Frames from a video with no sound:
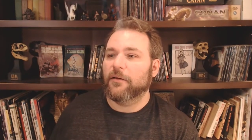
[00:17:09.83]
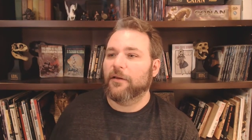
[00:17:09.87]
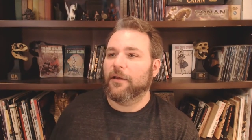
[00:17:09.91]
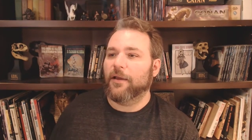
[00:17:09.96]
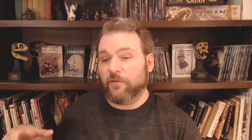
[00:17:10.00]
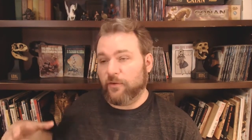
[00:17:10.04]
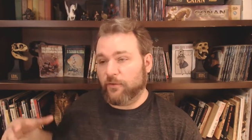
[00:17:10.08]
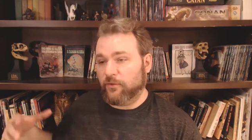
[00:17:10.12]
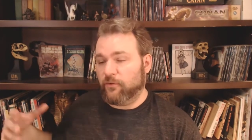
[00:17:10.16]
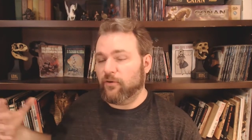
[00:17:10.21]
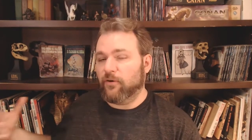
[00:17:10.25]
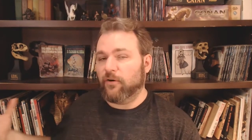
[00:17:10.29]

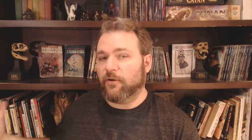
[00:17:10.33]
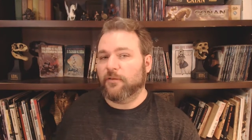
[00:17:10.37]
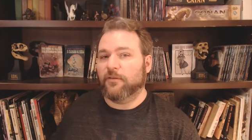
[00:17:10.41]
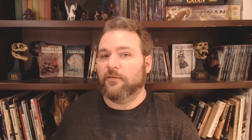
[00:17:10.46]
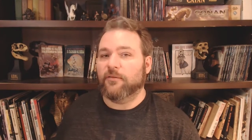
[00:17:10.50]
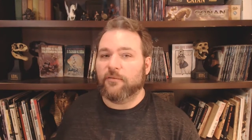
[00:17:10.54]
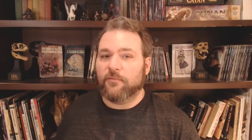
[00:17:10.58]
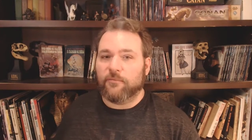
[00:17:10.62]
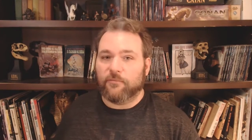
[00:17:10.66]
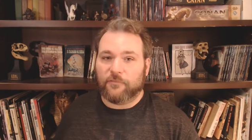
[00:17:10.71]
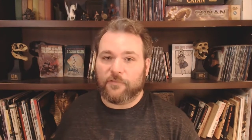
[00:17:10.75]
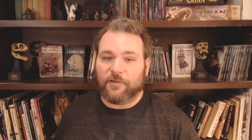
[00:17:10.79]
So I took
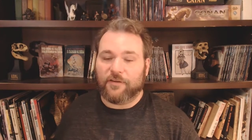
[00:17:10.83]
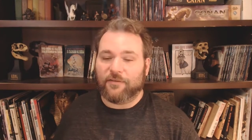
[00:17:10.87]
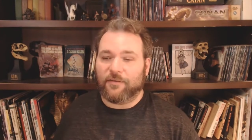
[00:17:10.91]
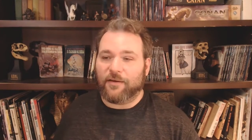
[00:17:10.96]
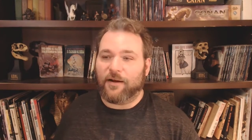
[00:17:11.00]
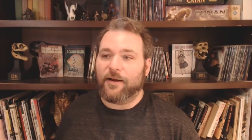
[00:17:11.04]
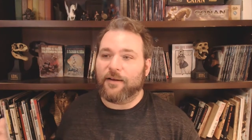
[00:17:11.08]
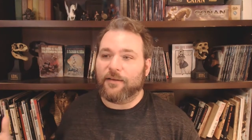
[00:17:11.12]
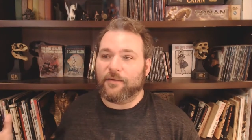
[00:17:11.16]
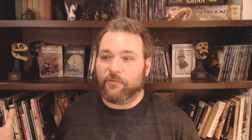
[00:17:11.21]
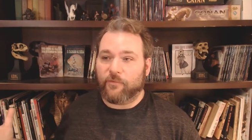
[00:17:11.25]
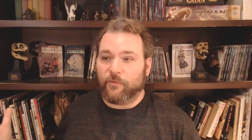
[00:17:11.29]

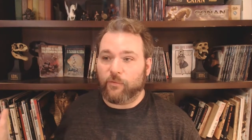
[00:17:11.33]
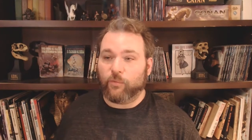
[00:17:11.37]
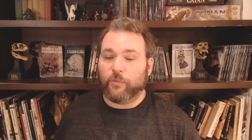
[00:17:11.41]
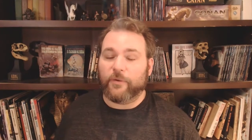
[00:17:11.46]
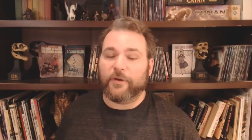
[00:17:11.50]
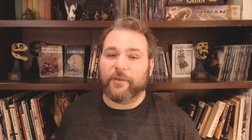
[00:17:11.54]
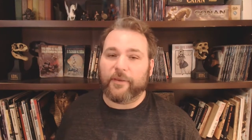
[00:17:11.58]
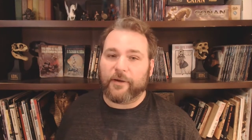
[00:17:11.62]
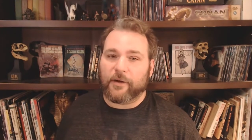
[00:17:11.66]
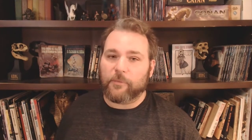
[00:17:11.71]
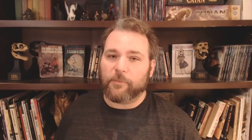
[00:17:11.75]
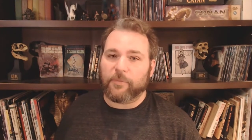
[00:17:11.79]
designs of a
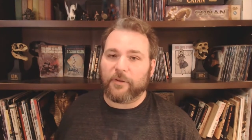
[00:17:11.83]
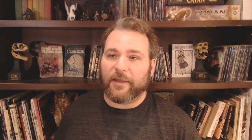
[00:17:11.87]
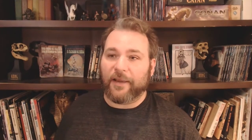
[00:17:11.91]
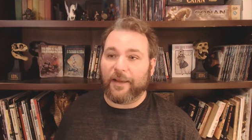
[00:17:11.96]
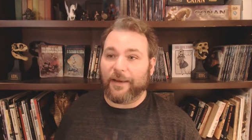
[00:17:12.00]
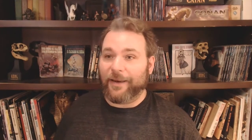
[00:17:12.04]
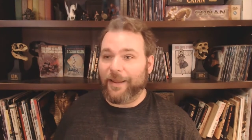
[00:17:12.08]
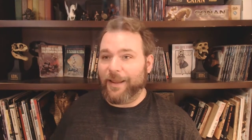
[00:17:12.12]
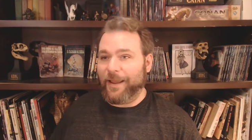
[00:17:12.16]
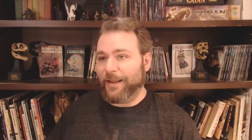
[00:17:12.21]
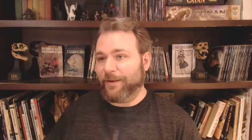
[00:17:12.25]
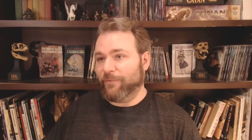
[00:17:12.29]
real
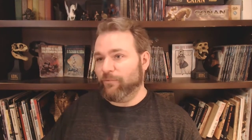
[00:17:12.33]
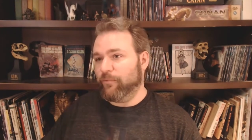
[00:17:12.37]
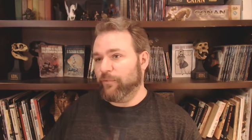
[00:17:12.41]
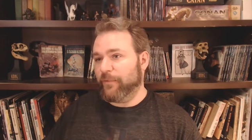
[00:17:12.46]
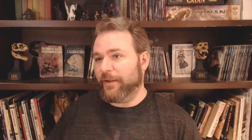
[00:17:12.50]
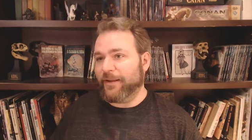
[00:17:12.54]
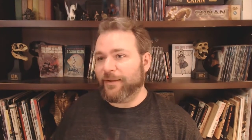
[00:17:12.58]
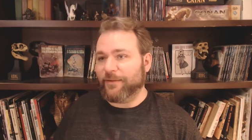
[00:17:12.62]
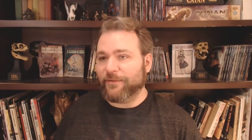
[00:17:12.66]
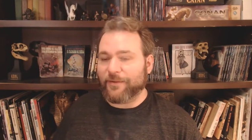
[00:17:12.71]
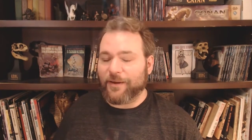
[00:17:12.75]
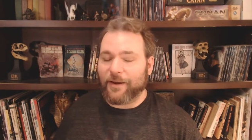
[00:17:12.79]
airplane and
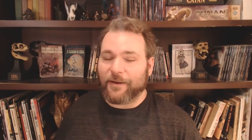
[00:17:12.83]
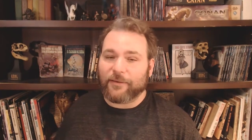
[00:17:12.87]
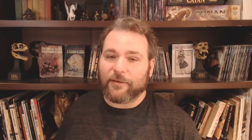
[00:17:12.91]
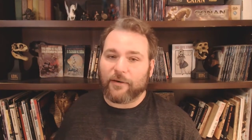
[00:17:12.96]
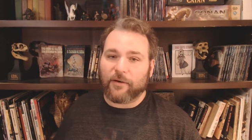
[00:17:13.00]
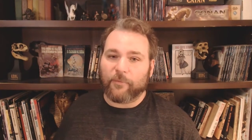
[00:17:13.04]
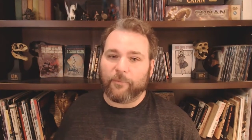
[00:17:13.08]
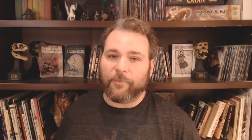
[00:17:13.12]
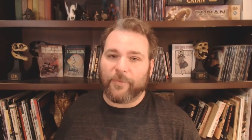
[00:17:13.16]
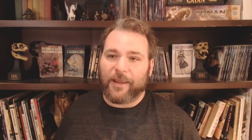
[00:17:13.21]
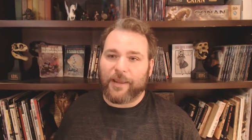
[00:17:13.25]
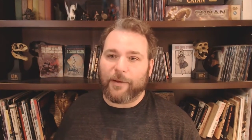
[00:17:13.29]
redesigned it
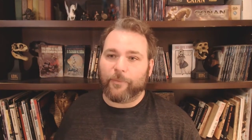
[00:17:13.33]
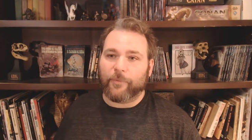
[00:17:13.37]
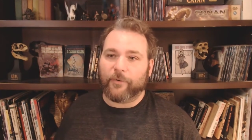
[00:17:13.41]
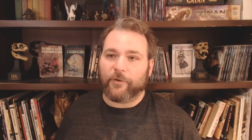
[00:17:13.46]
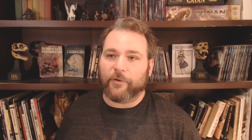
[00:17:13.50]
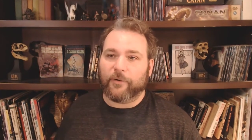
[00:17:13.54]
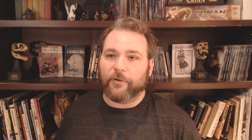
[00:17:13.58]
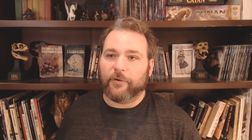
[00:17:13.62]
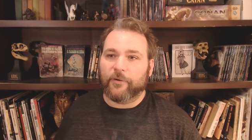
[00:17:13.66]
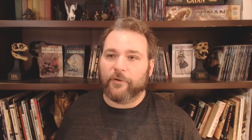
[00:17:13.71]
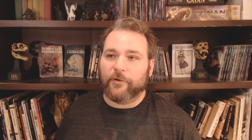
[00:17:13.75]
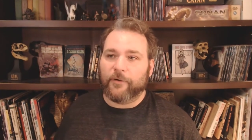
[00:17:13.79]
on
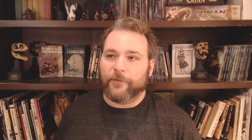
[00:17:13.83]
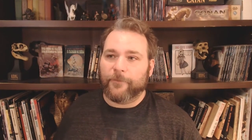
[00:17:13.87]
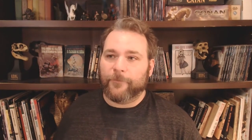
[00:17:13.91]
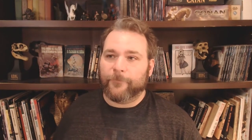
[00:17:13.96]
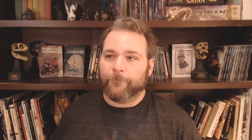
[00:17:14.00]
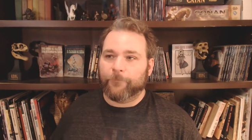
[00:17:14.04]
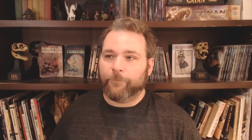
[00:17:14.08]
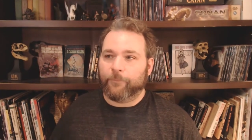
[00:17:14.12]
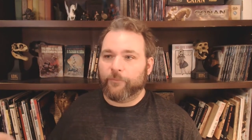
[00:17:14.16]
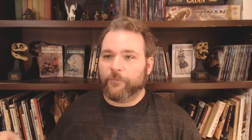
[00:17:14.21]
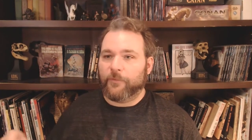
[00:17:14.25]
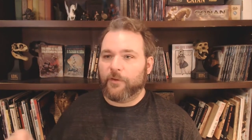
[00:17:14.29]
paper
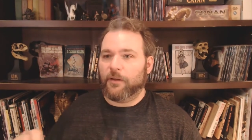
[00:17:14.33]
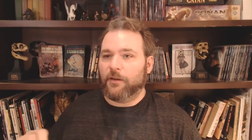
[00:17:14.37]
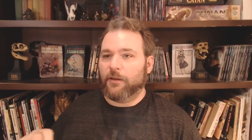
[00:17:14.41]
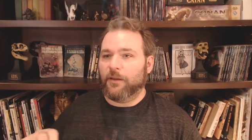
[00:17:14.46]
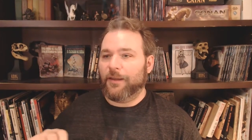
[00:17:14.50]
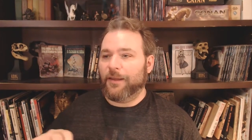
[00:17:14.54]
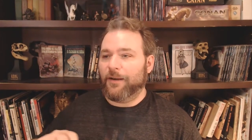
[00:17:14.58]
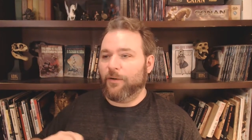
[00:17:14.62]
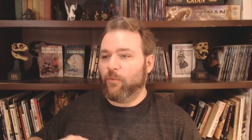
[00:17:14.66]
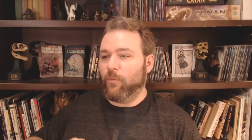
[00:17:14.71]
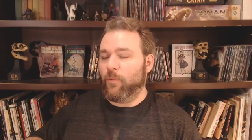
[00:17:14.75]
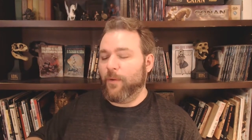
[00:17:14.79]

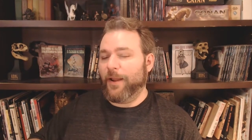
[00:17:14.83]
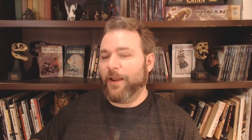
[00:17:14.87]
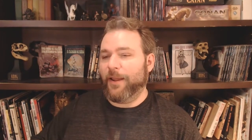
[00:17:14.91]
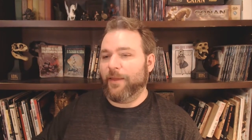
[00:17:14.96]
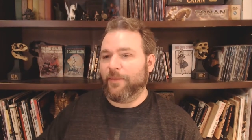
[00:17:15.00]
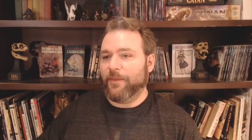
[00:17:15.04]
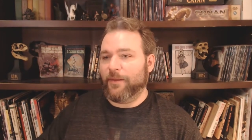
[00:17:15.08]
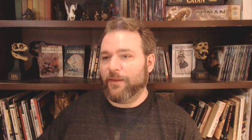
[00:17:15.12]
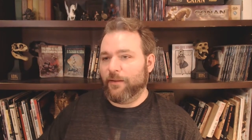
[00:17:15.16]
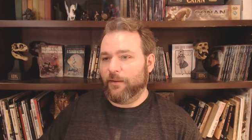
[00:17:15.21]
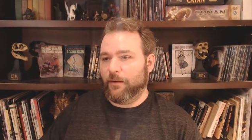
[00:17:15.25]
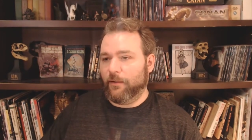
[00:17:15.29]
in a way
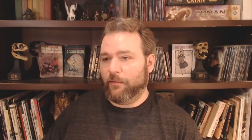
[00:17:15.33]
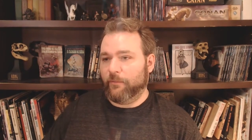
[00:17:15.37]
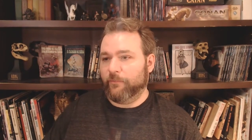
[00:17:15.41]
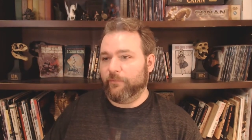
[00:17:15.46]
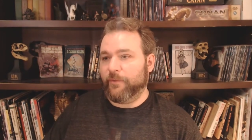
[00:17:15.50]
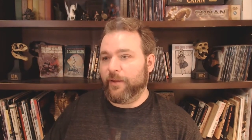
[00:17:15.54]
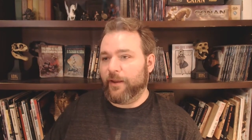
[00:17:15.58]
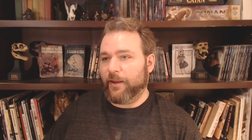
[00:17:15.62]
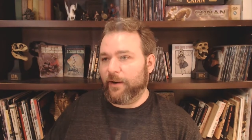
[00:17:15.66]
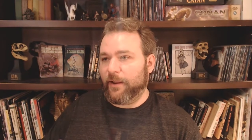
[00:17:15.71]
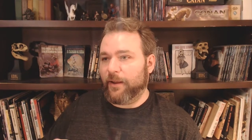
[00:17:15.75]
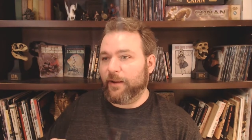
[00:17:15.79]
that
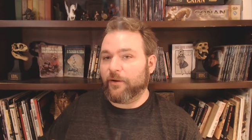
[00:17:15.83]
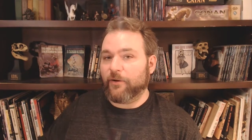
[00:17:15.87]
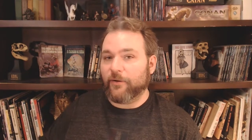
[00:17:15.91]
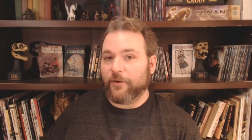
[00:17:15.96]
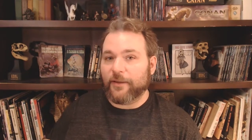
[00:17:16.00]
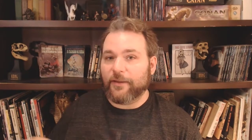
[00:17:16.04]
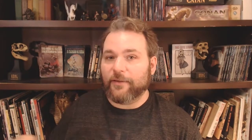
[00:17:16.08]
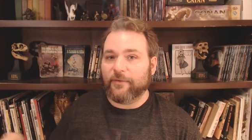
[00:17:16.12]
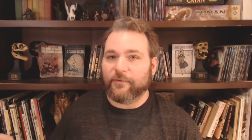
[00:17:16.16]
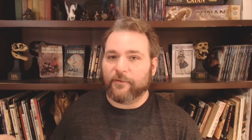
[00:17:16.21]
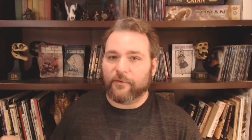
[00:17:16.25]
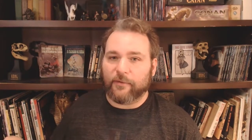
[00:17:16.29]
I could
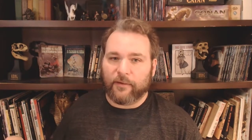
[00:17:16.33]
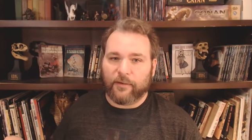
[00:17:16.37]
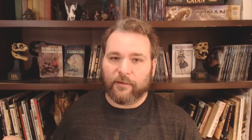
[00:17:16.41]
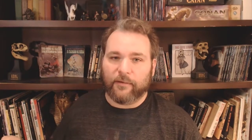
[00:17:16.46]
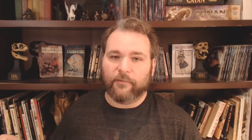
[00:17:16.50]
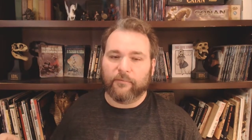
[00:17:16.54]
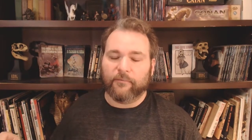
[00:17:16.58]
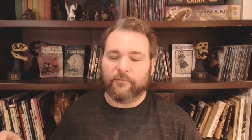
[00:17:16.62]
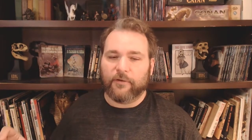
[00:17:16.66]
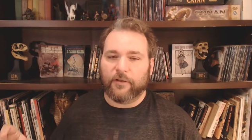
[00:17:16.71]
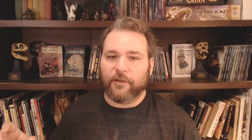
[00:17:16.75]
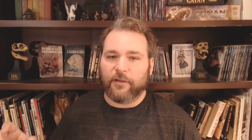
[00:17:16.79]
easily,